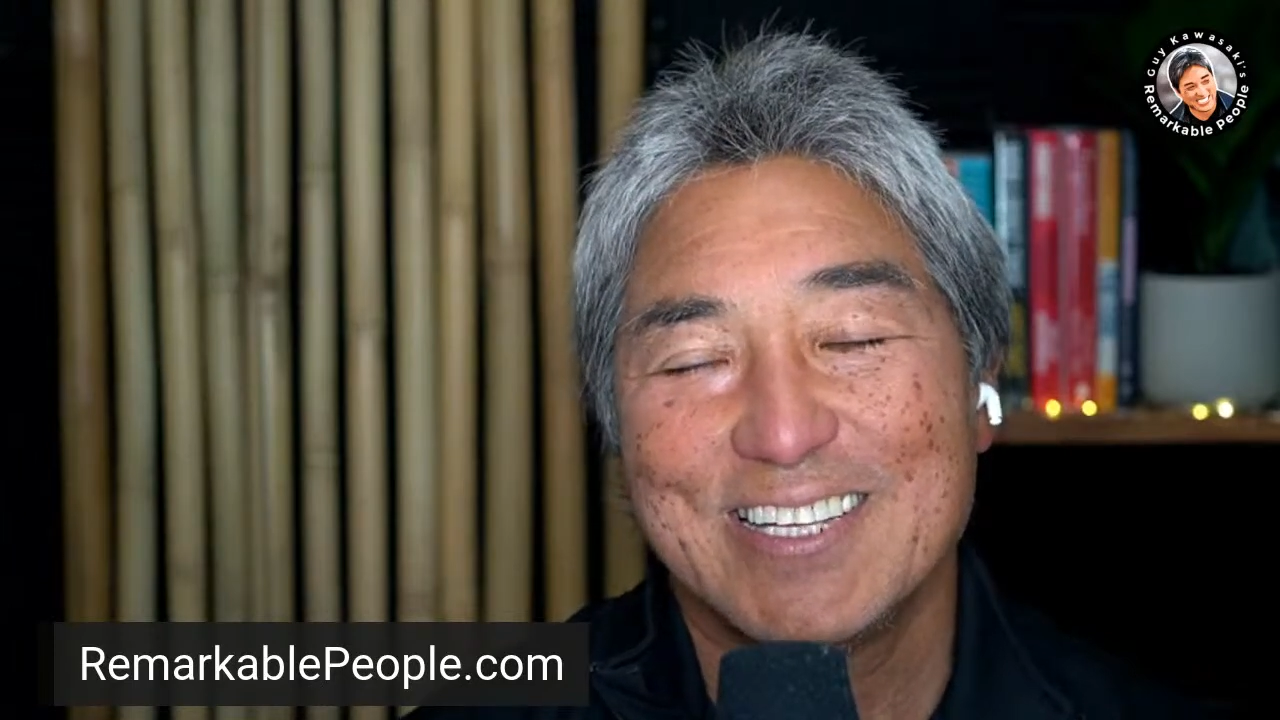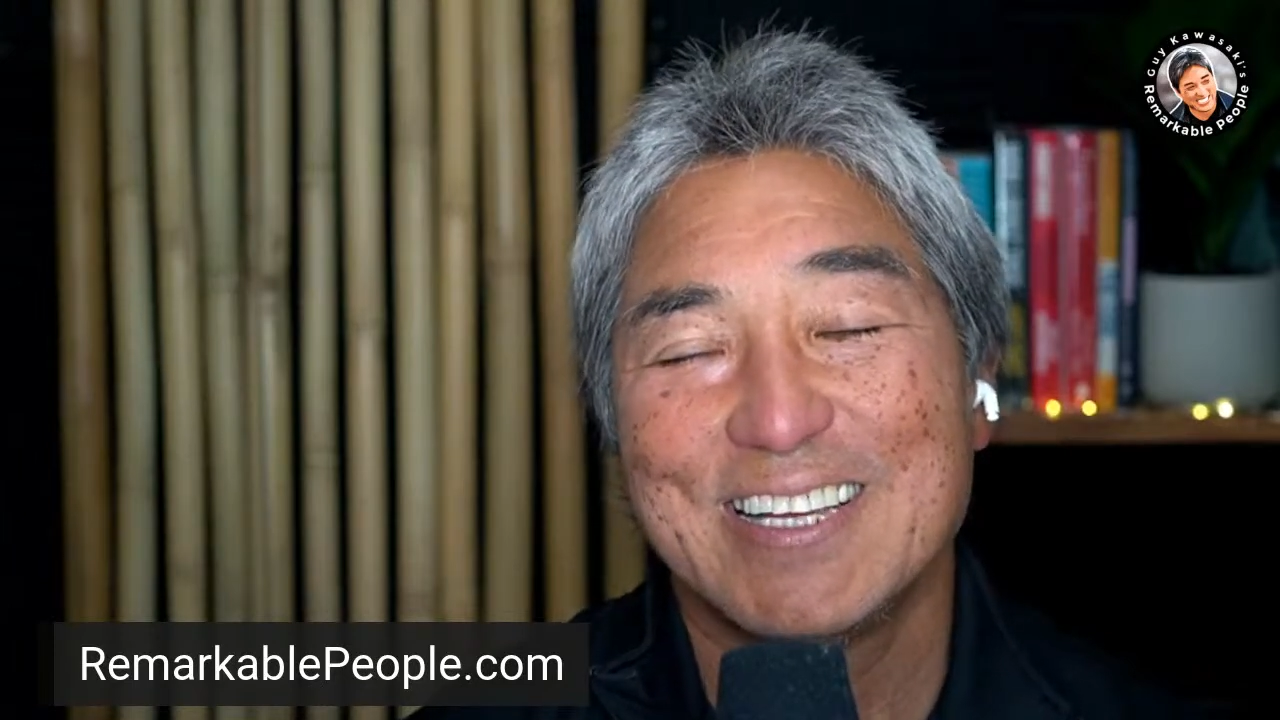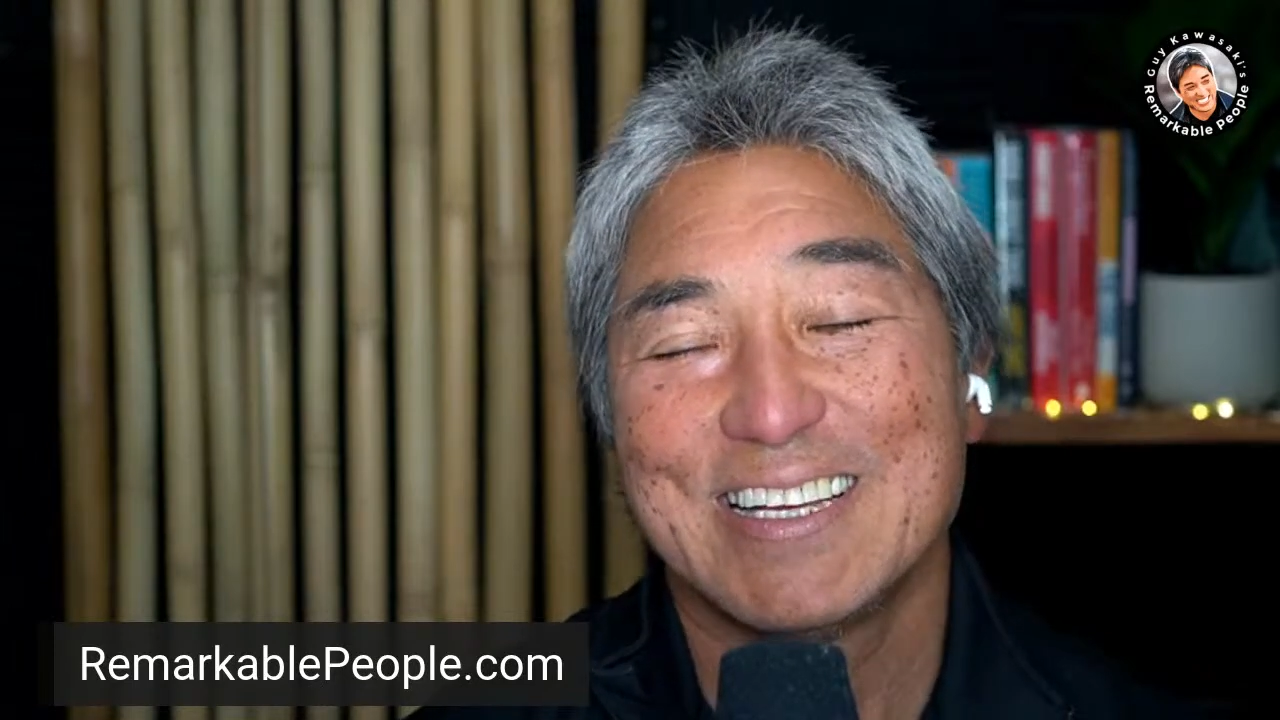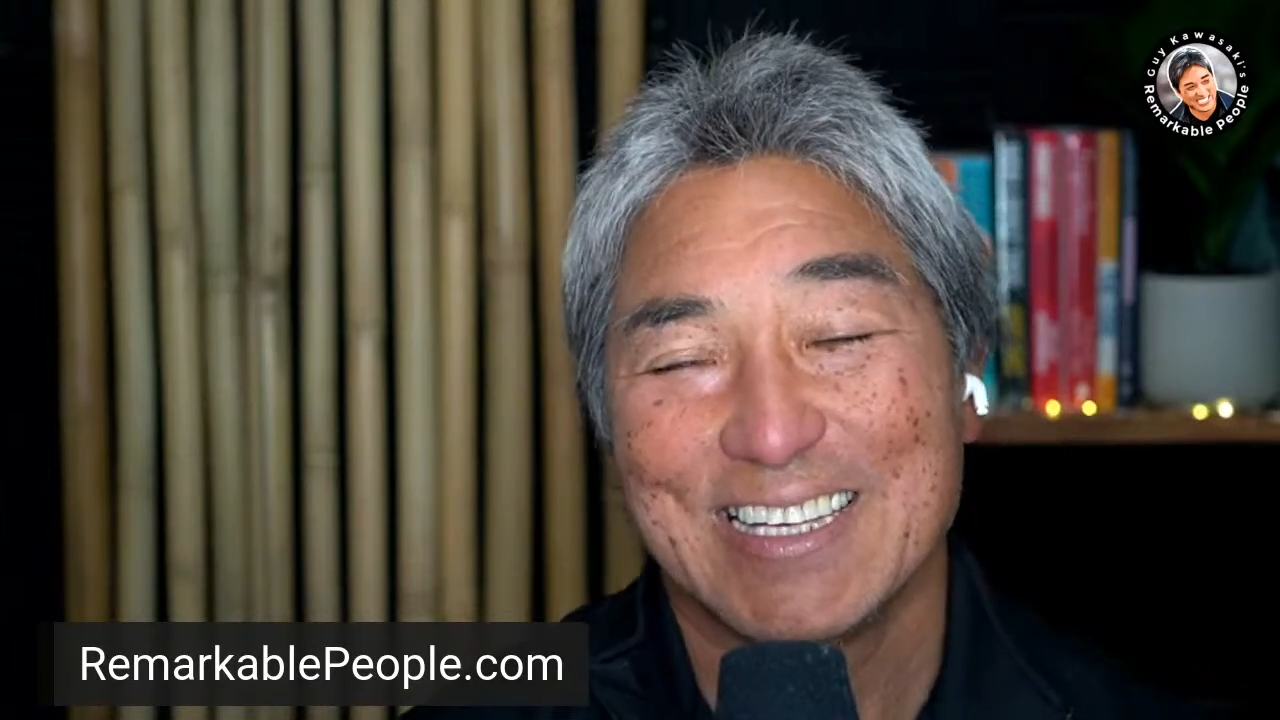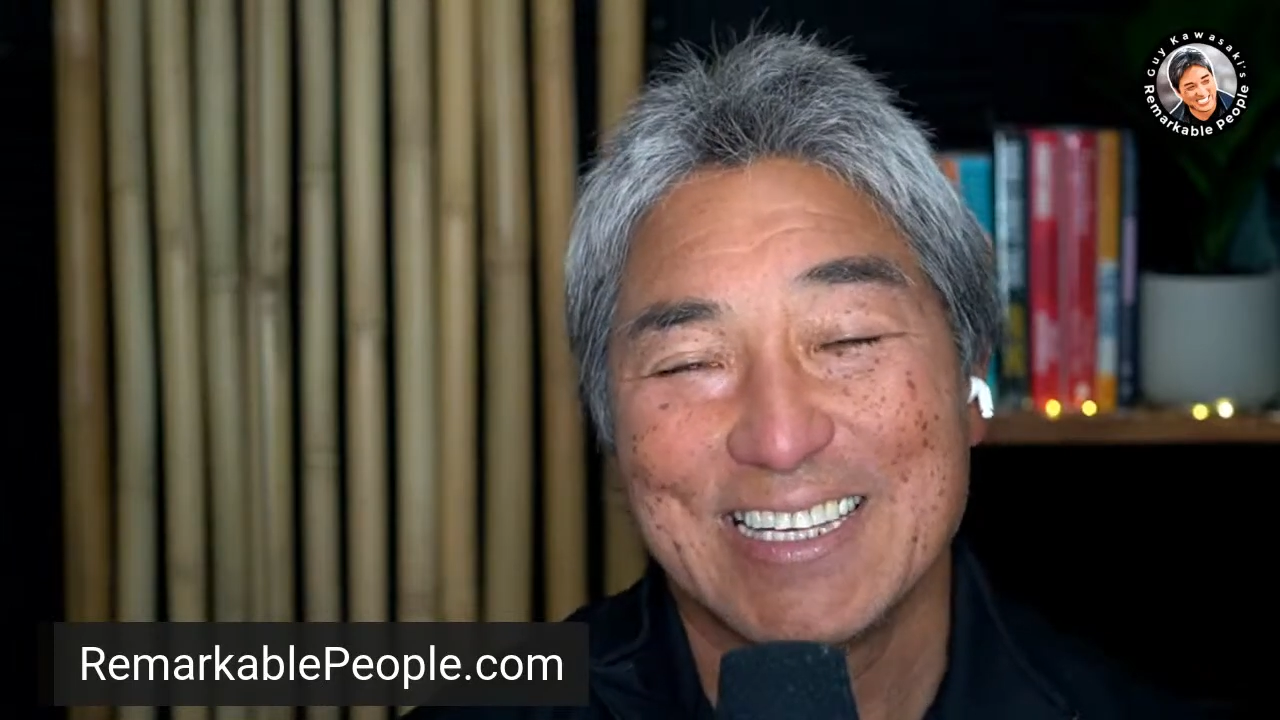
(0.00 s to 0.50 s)

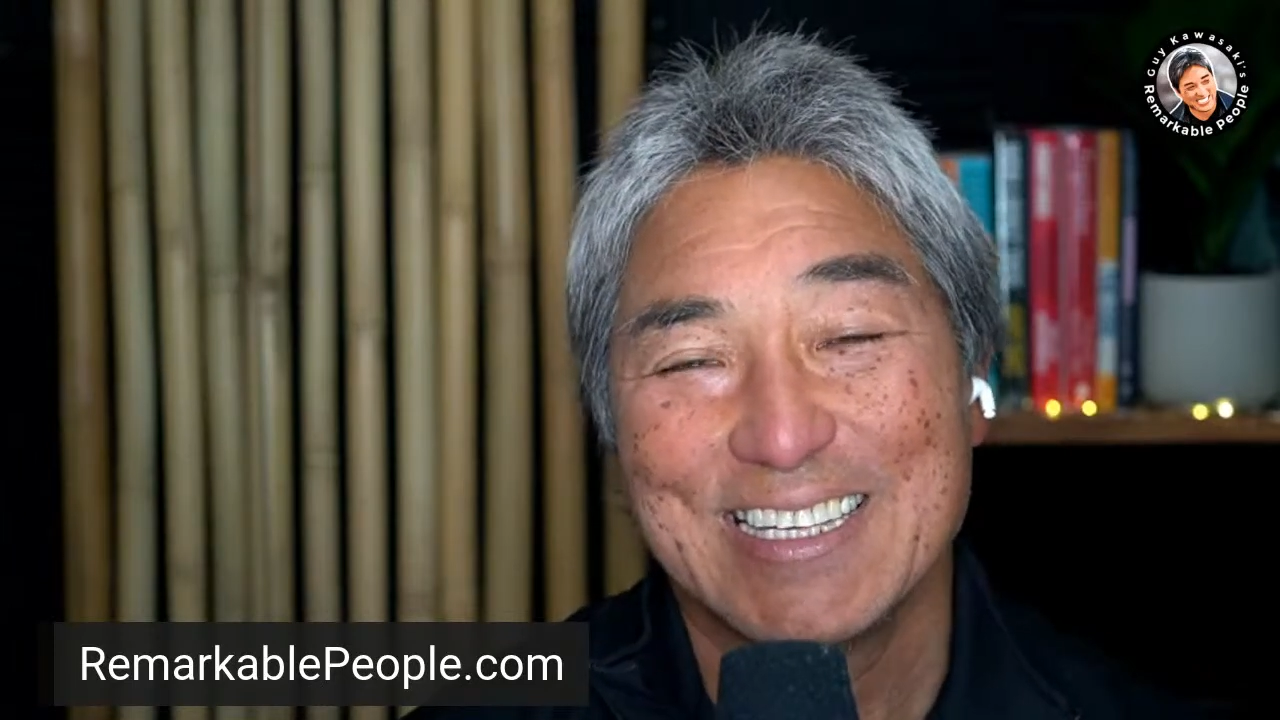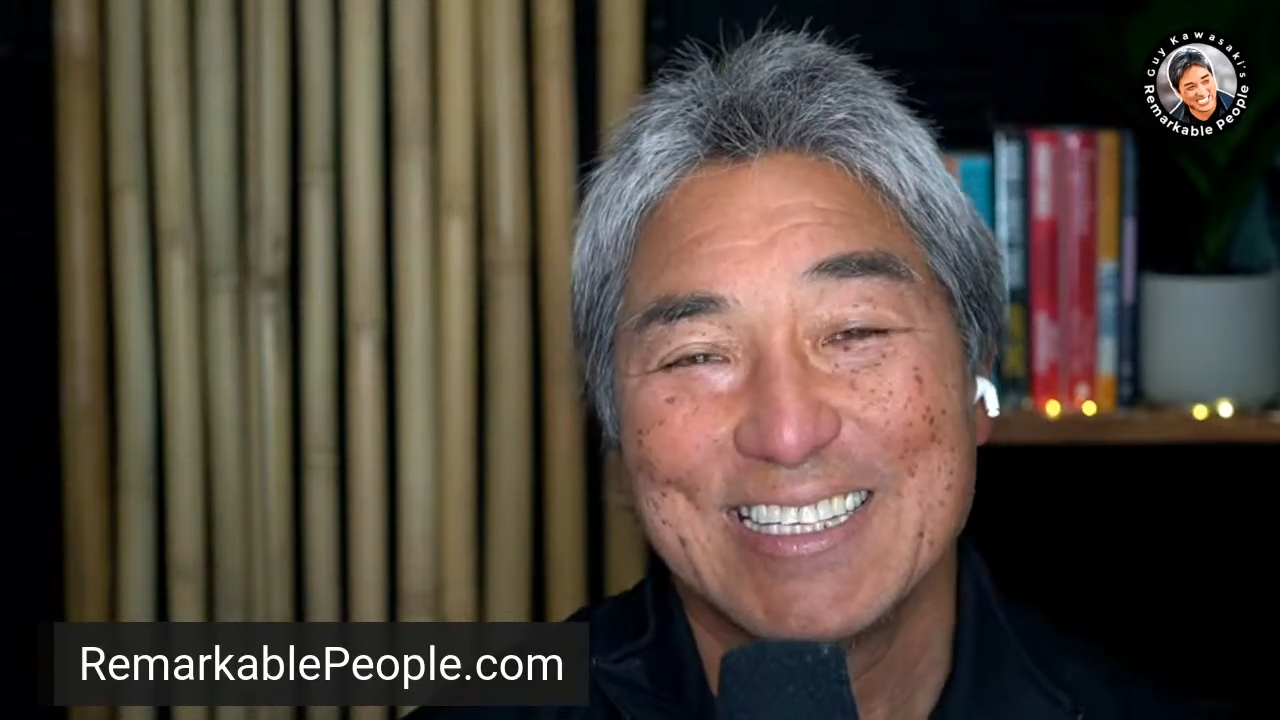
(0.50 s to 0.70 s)
is